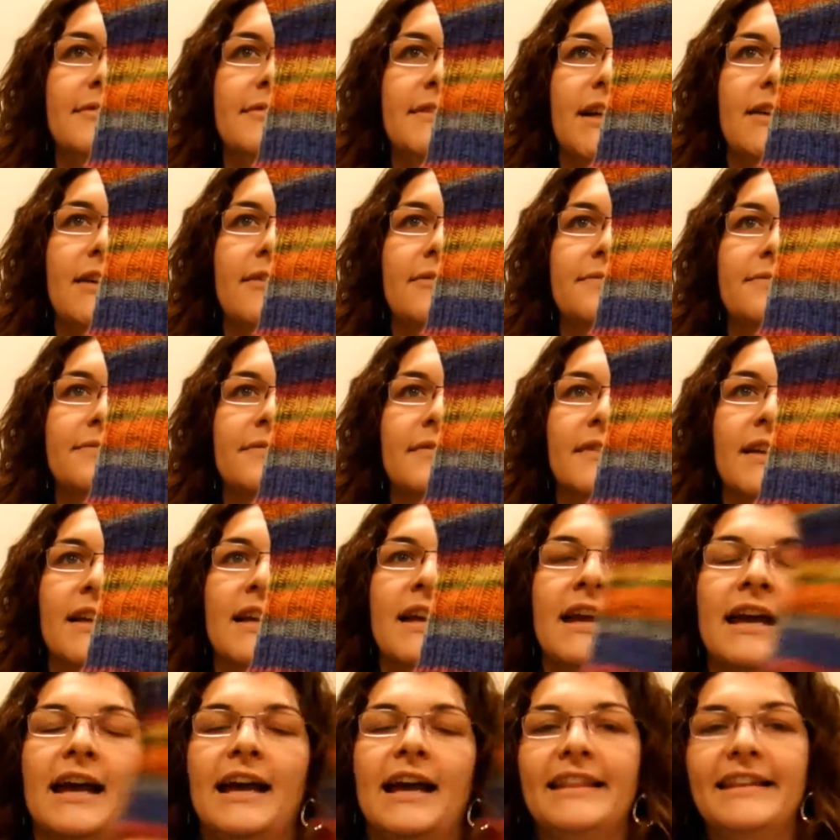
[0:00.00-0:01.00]
So
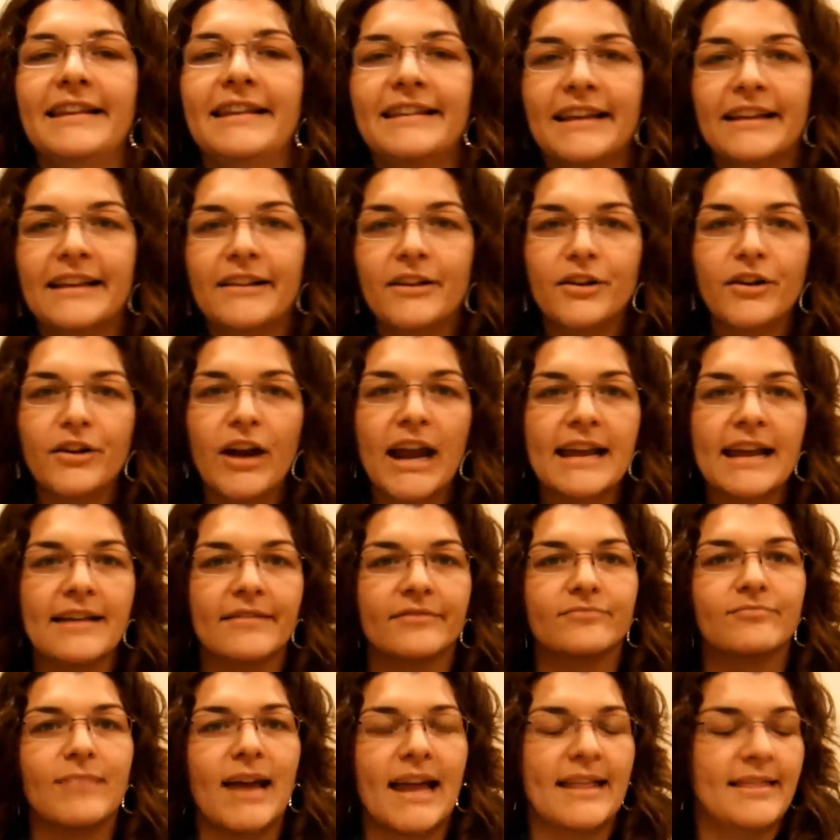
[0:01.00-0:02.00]
I think they look great.
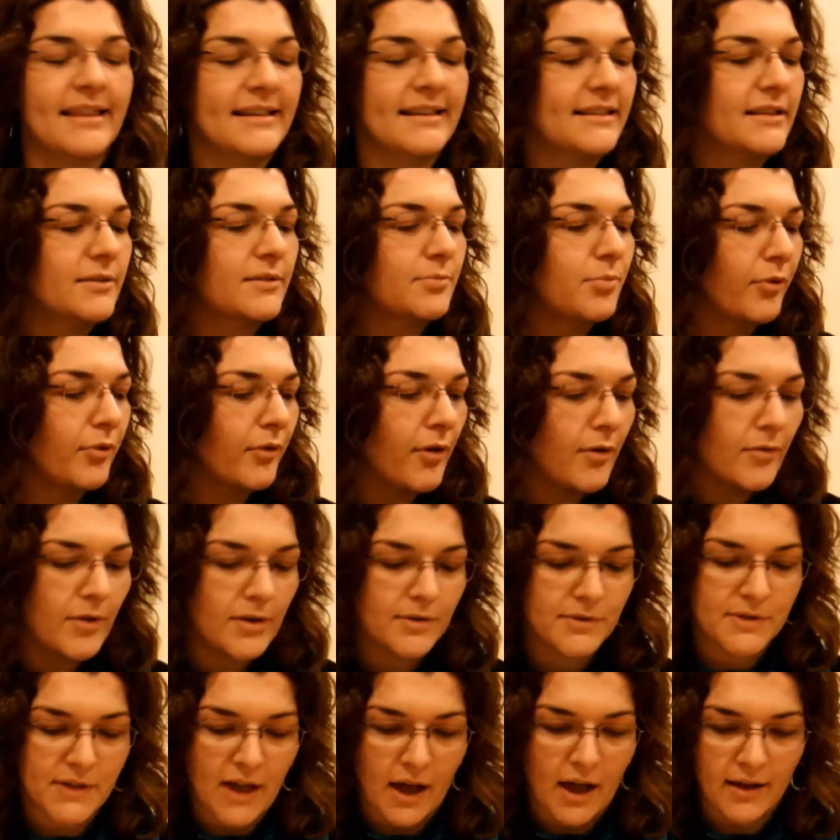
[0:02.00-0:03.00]
And this is
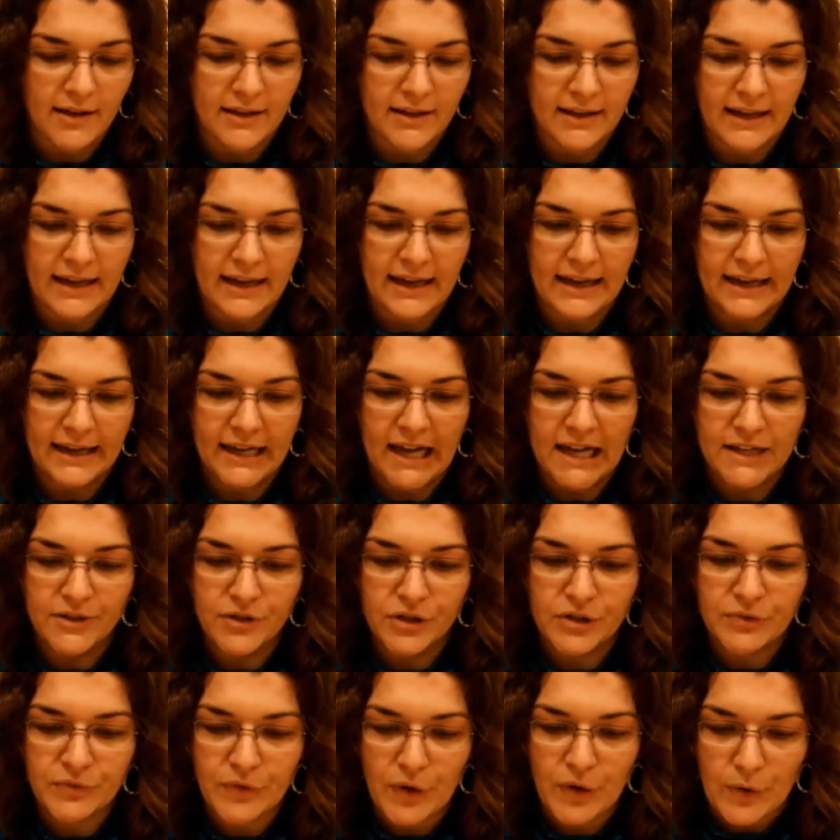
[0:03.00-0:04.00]
Barocco Sock in
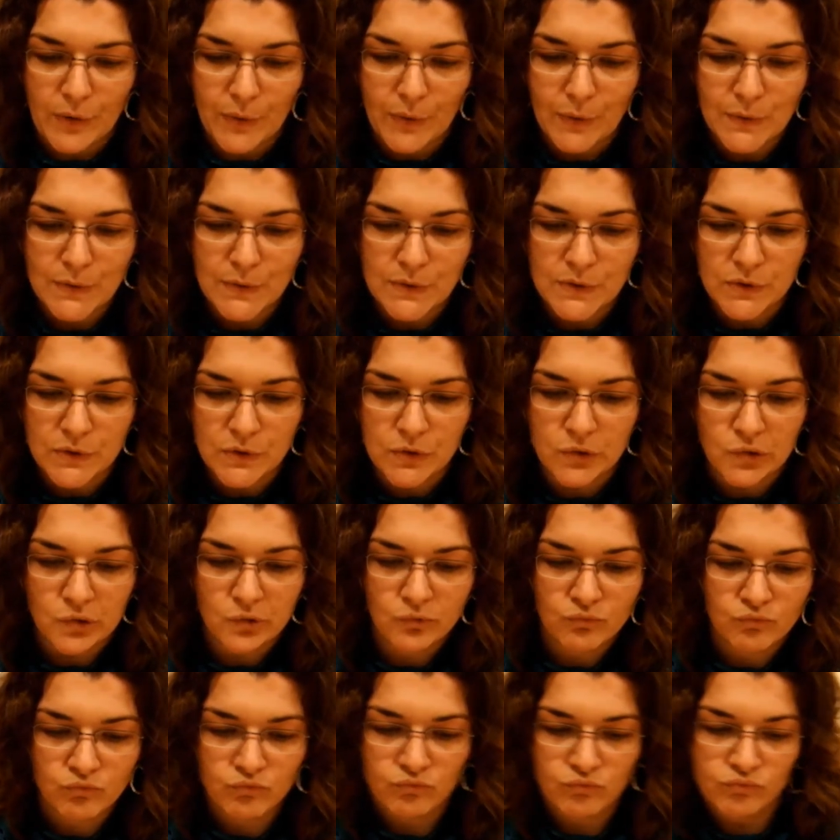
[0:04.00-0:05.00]
Country Roads.
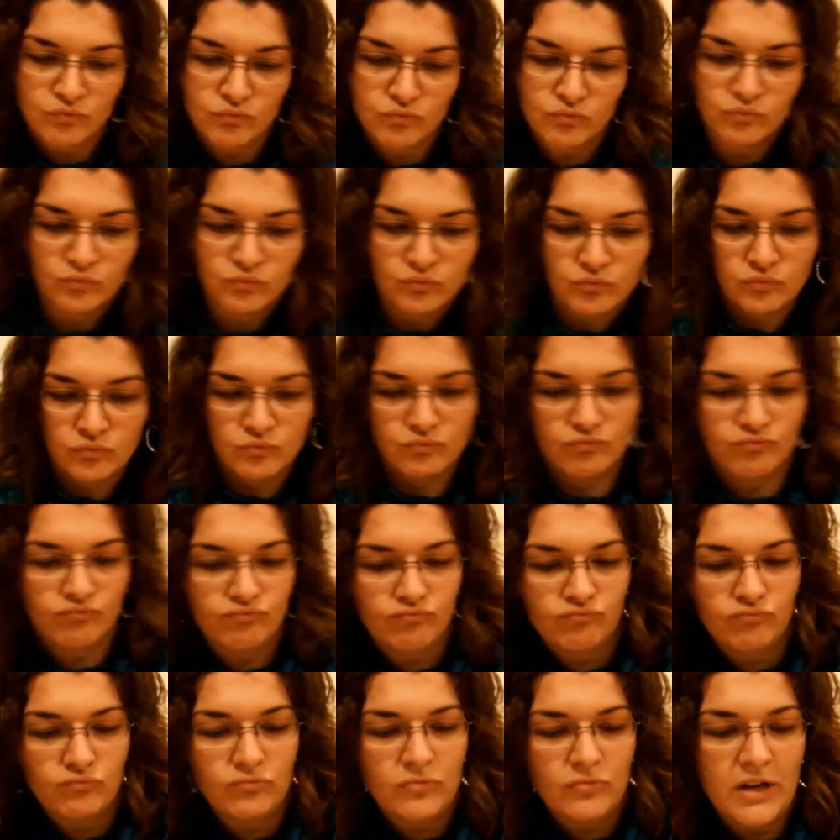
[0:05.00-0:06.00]

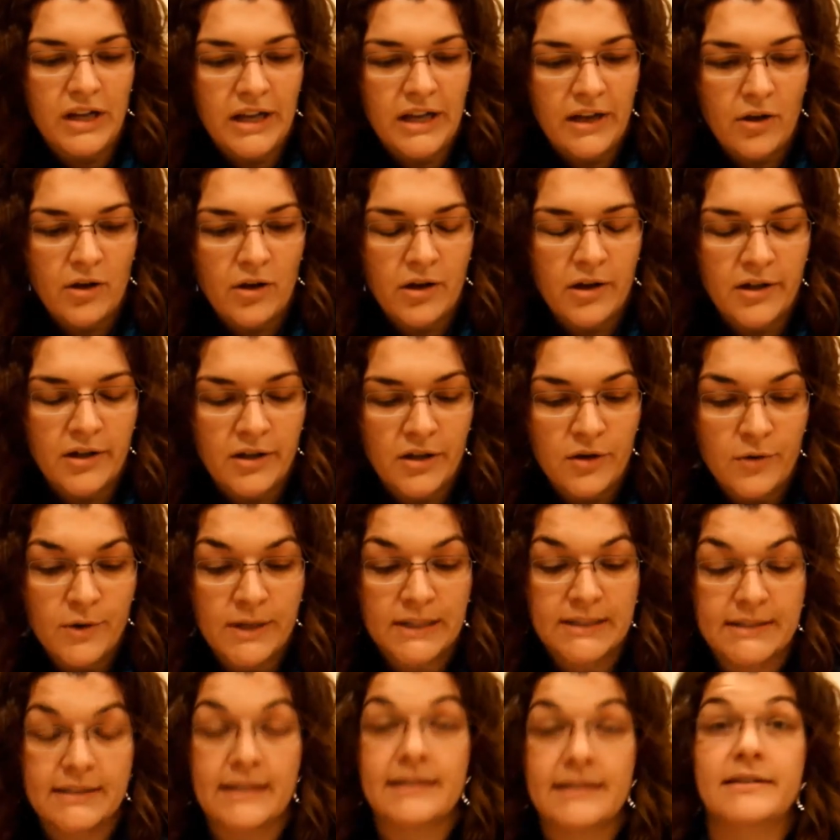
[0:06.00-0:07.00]
Knit on
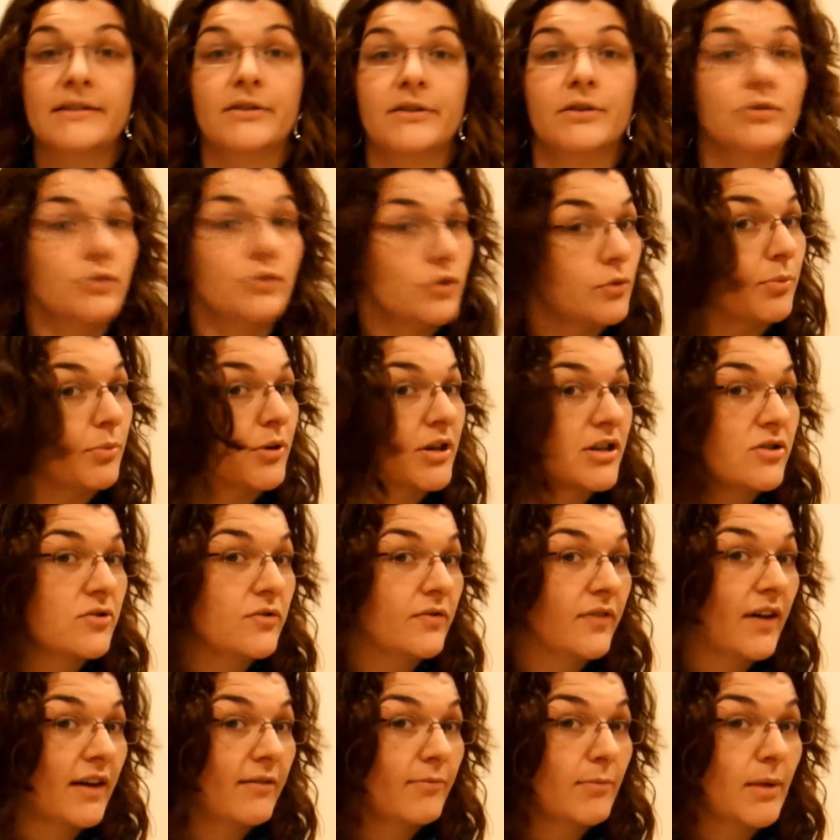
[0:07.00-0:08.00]
US size 0,
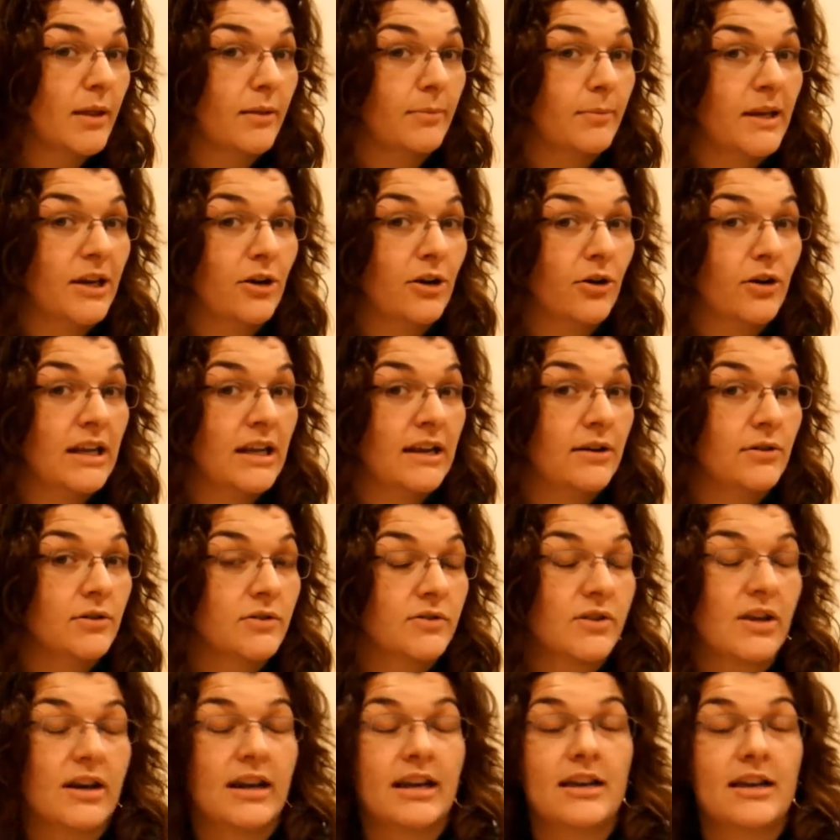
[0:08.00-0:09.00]
2.25 millimeter
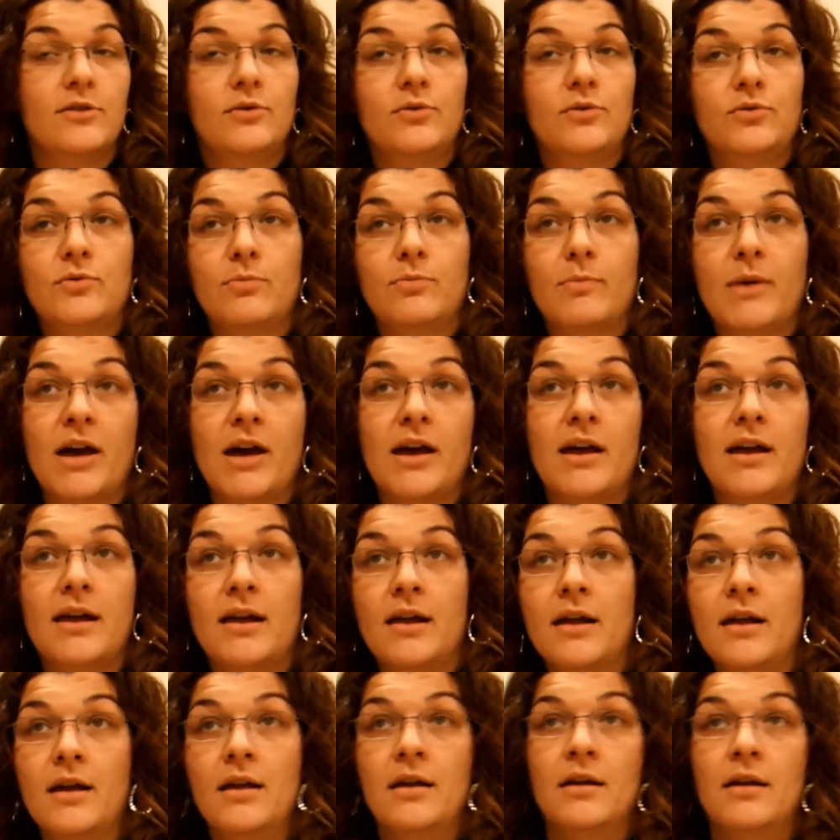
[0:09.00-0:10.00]
needles. And I used my